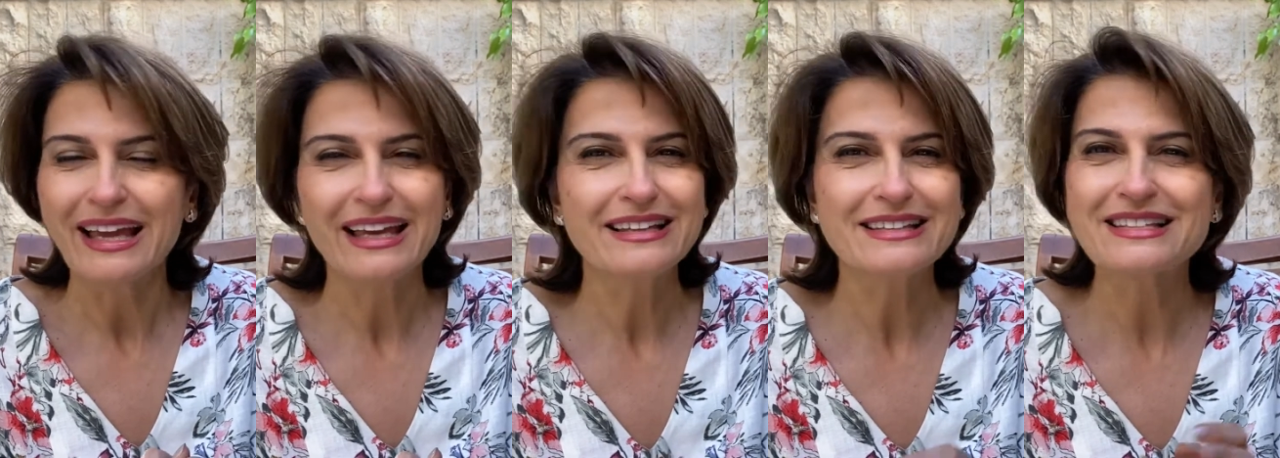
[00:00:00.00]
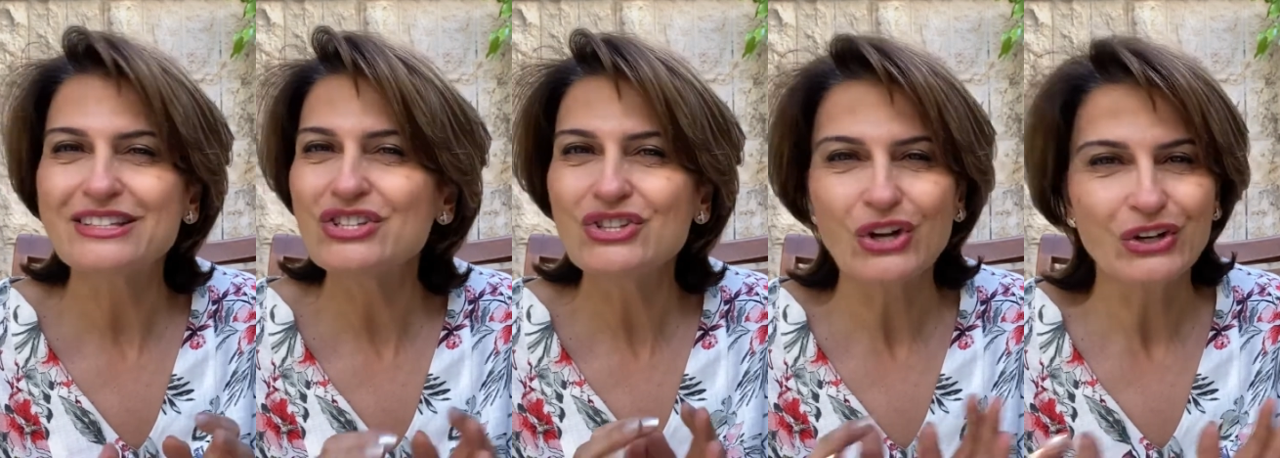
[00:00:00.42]
It's
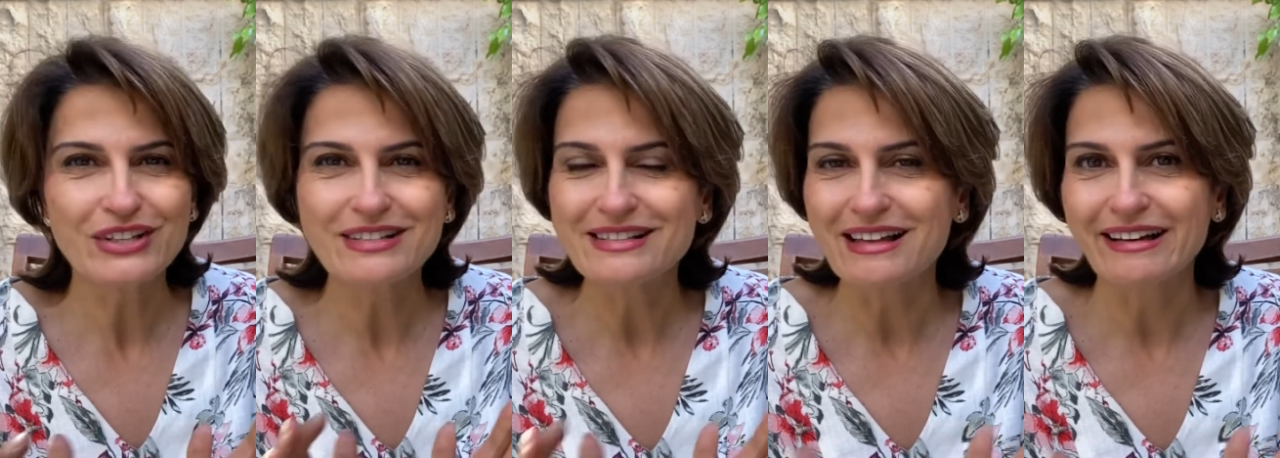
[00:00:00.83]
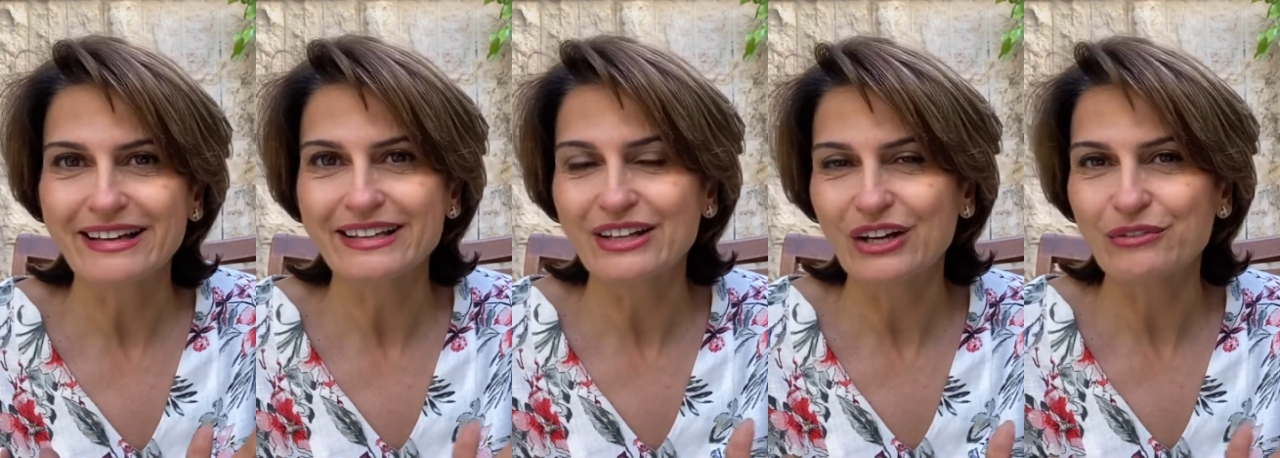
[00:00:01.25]
not a
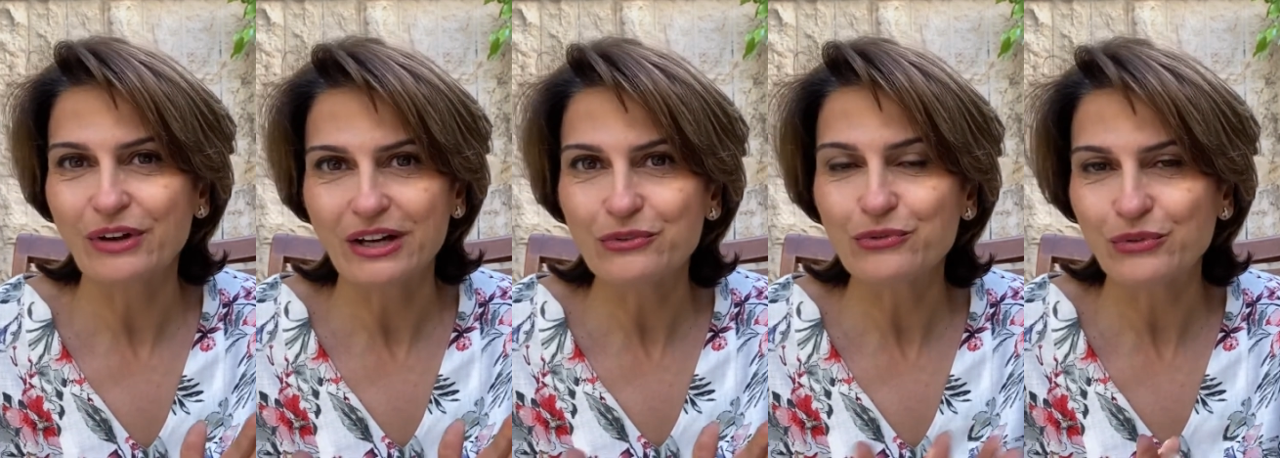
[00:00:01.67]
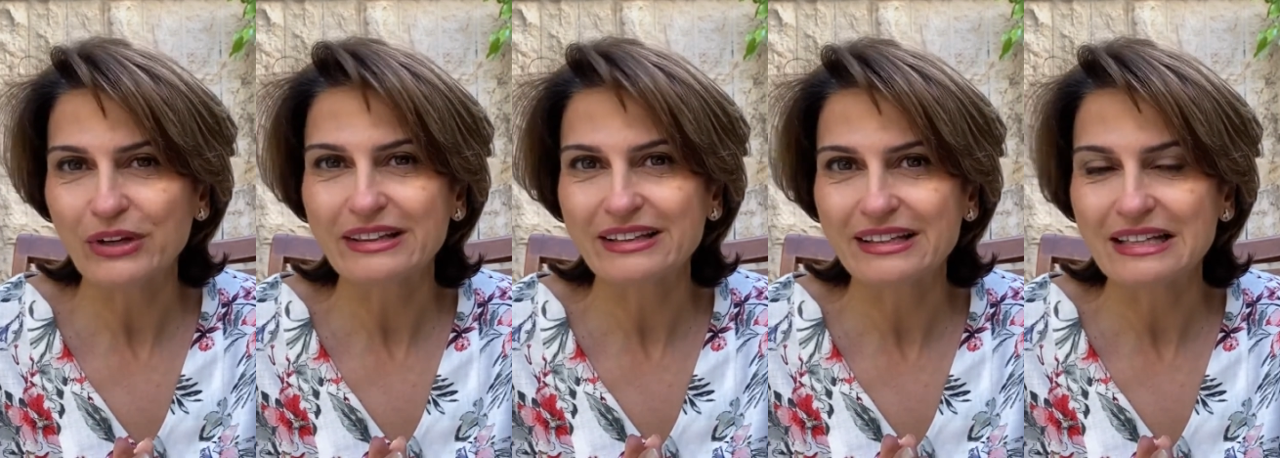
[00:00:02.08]
sign of
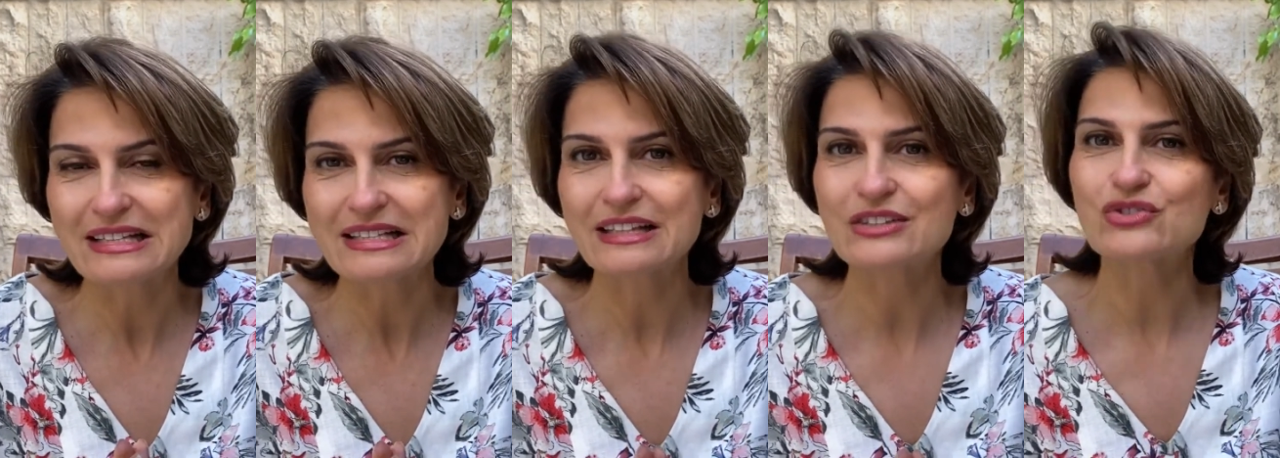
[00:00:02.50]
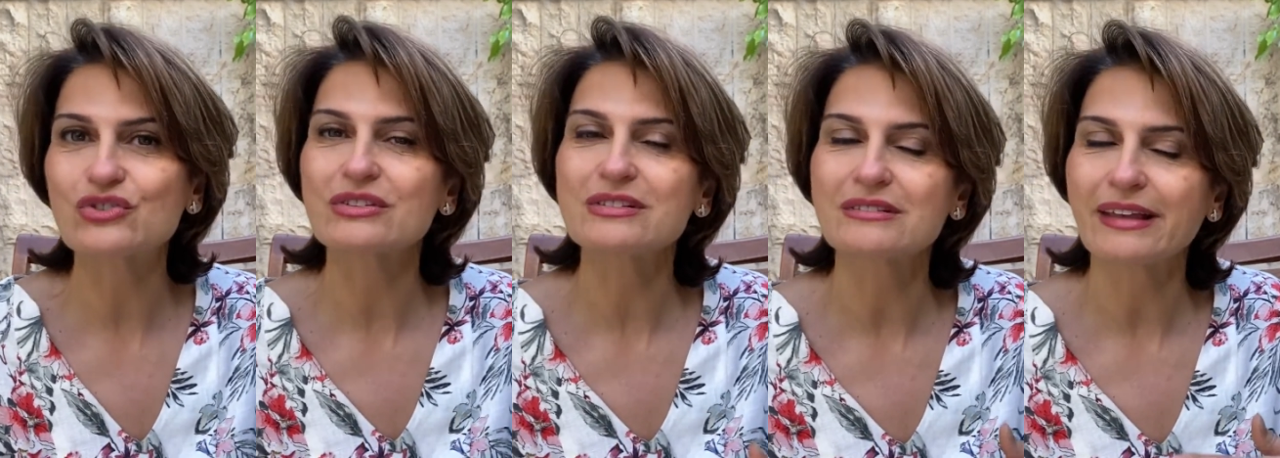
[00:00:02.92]
unfriendliness, it's
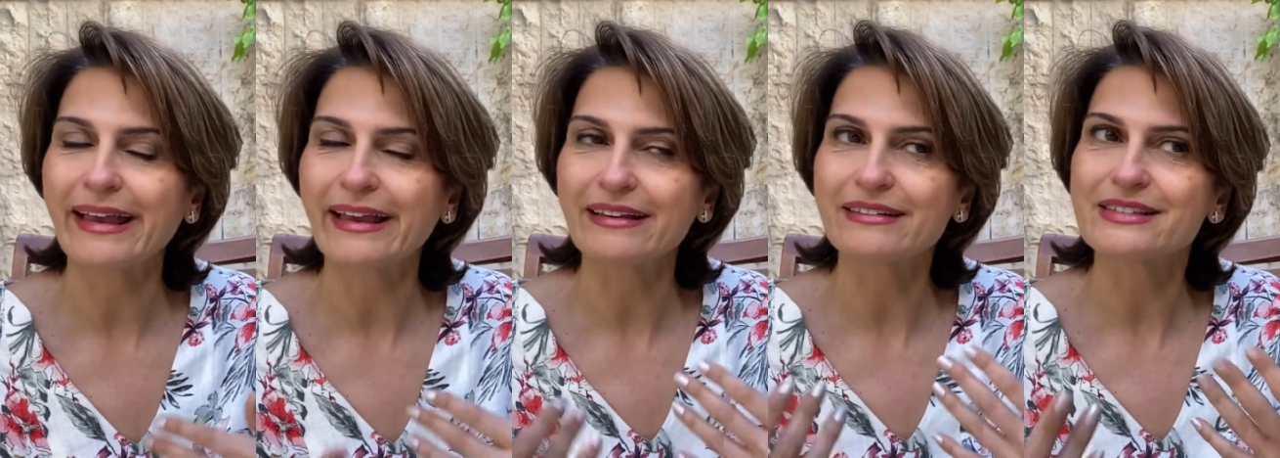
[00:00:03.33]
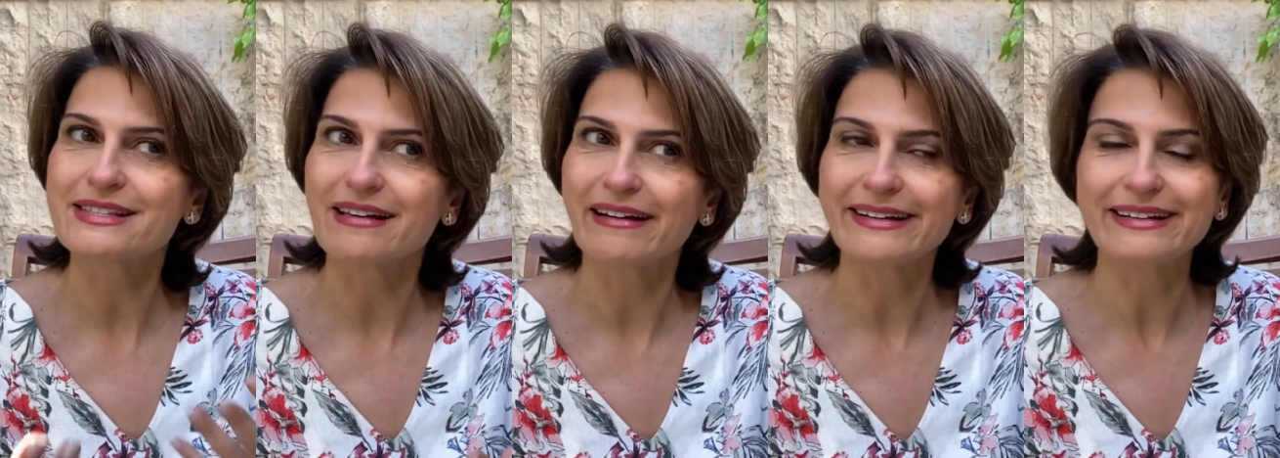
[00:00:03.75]
just a
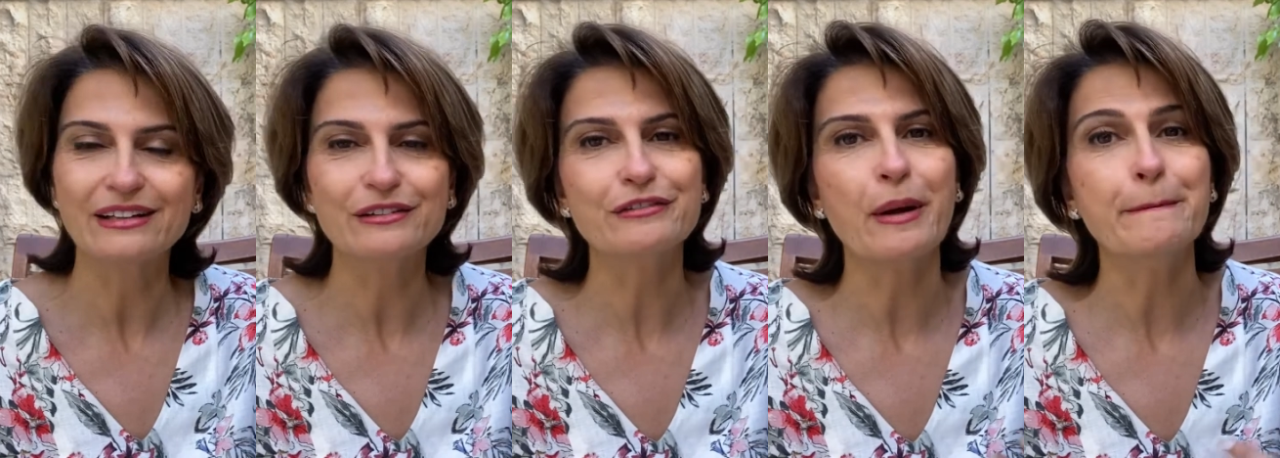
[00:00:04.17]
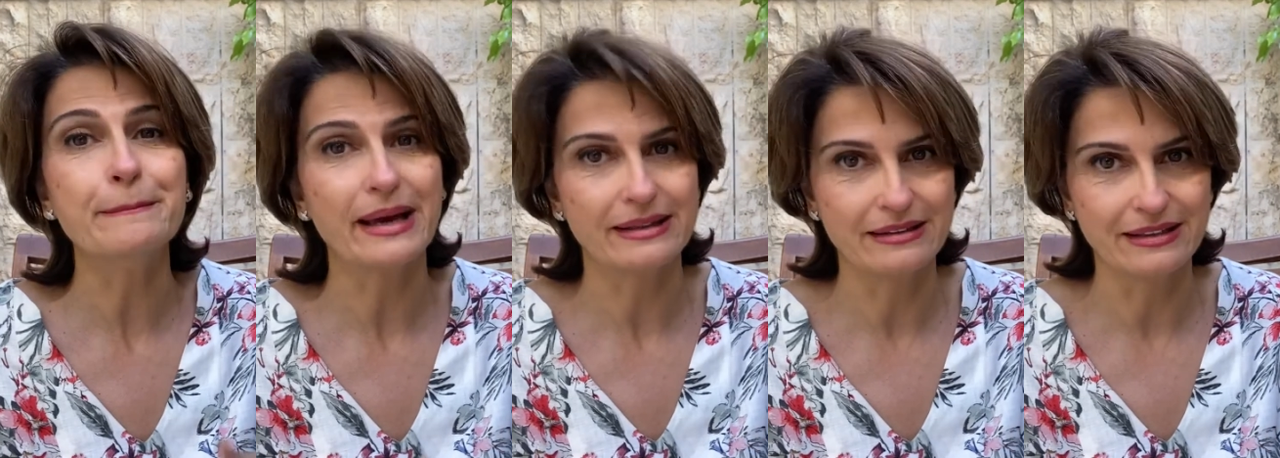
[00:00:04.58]
sign of
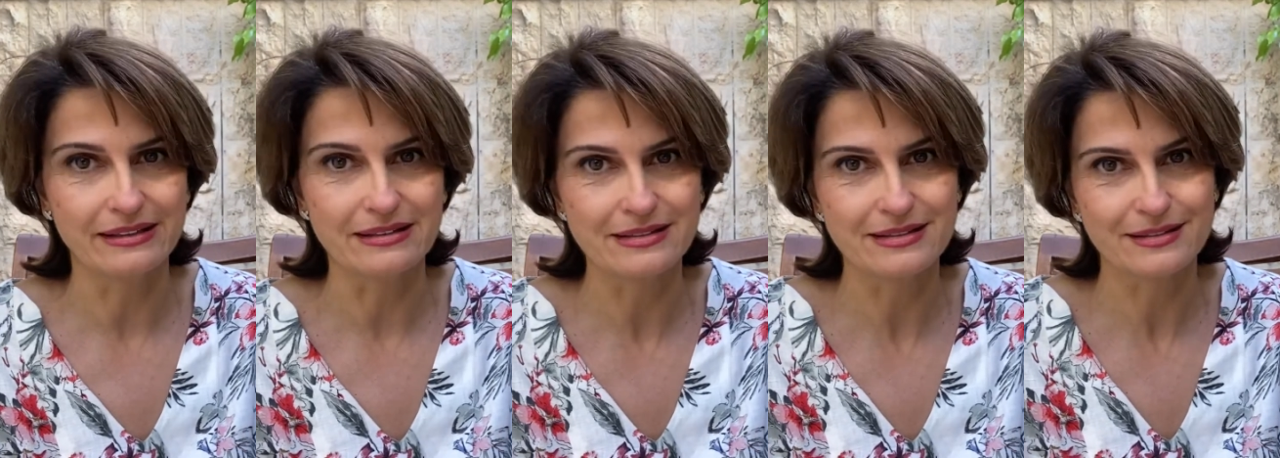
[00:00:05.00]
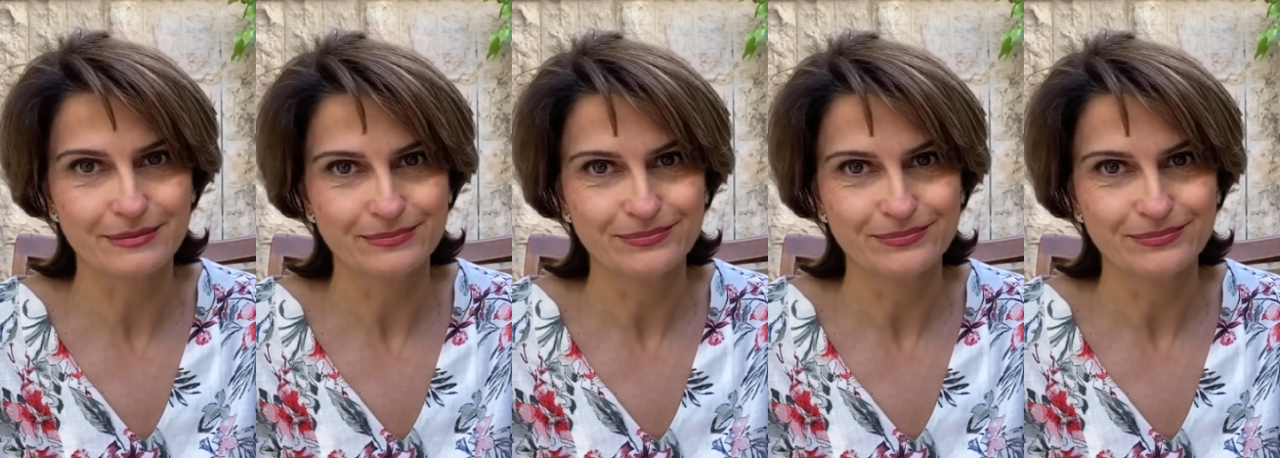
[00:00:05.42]
manliness.